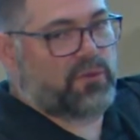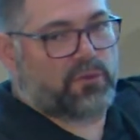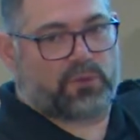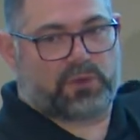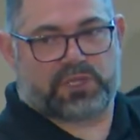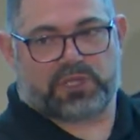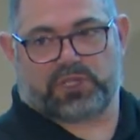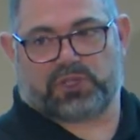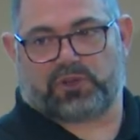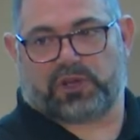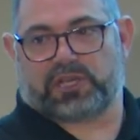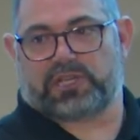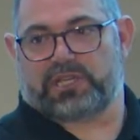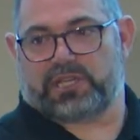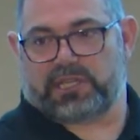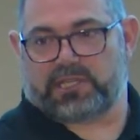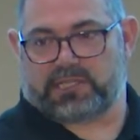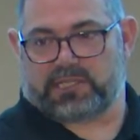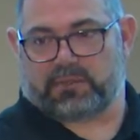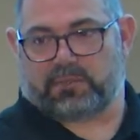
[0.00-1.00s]

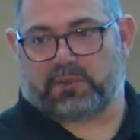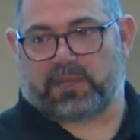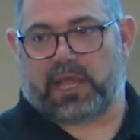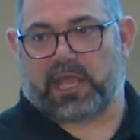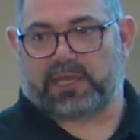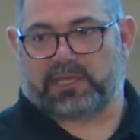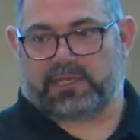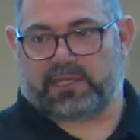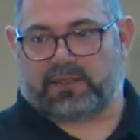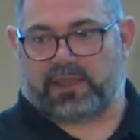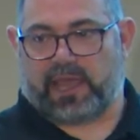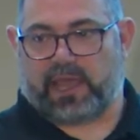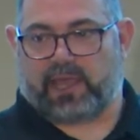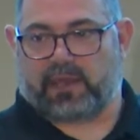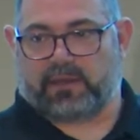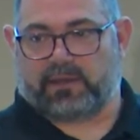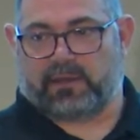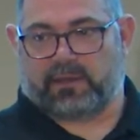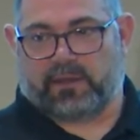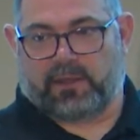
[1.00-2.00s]
restrictions applied to that.
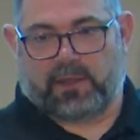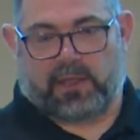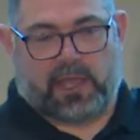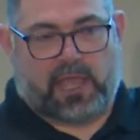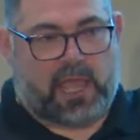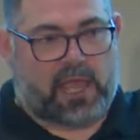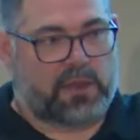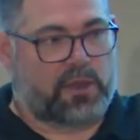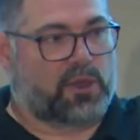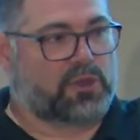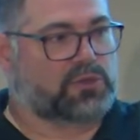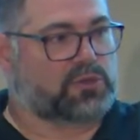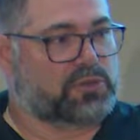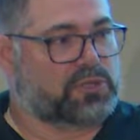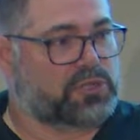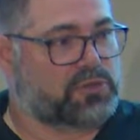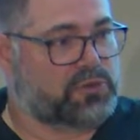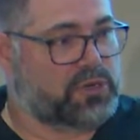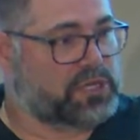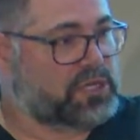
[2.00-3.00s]
And those
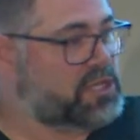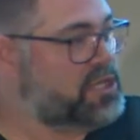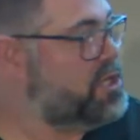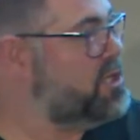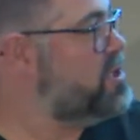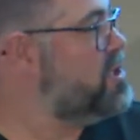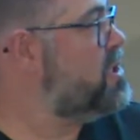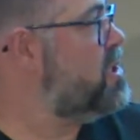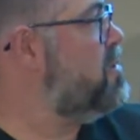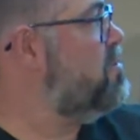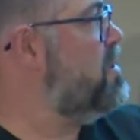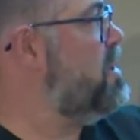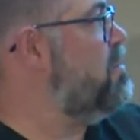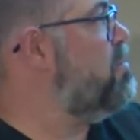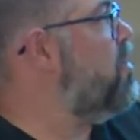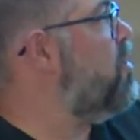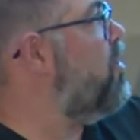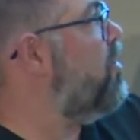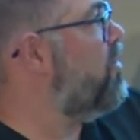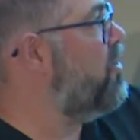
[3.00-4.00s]
restrictions can be
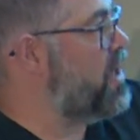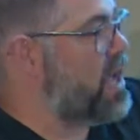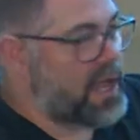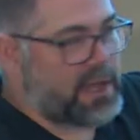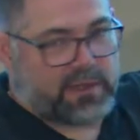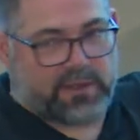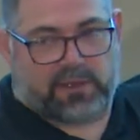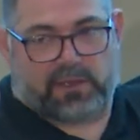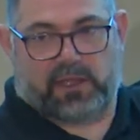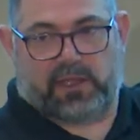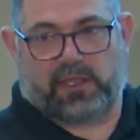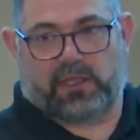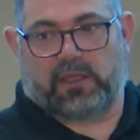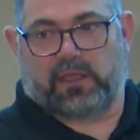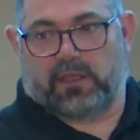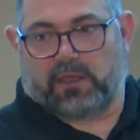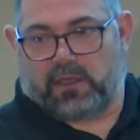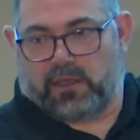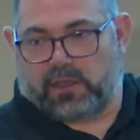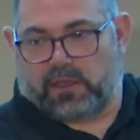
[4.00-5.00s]
both at the
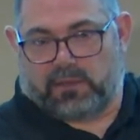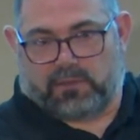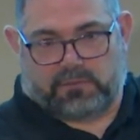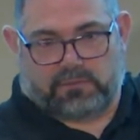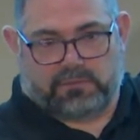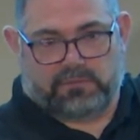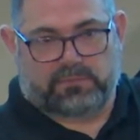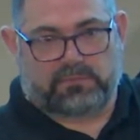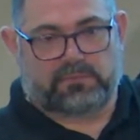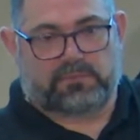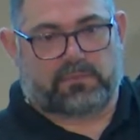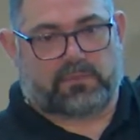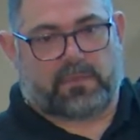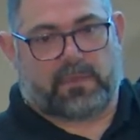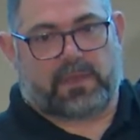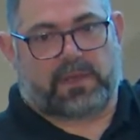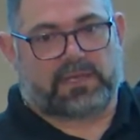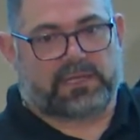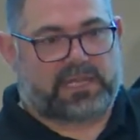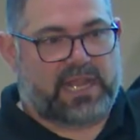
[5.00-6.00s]

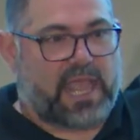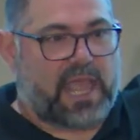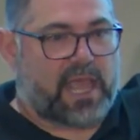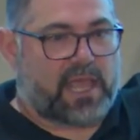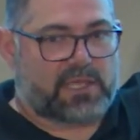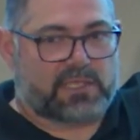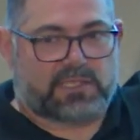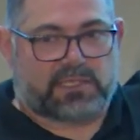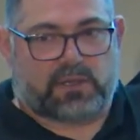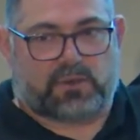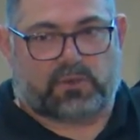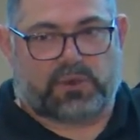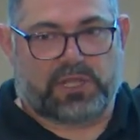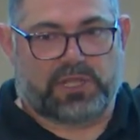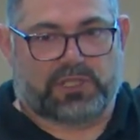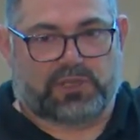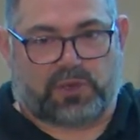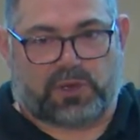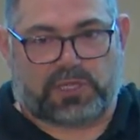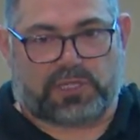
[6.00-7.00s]
DAS
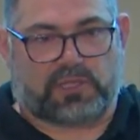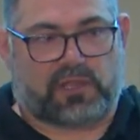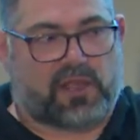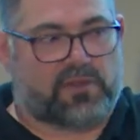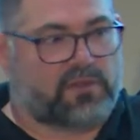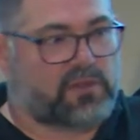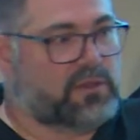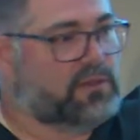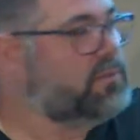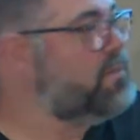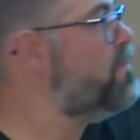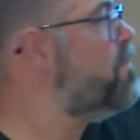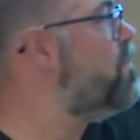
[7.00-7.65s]
resource level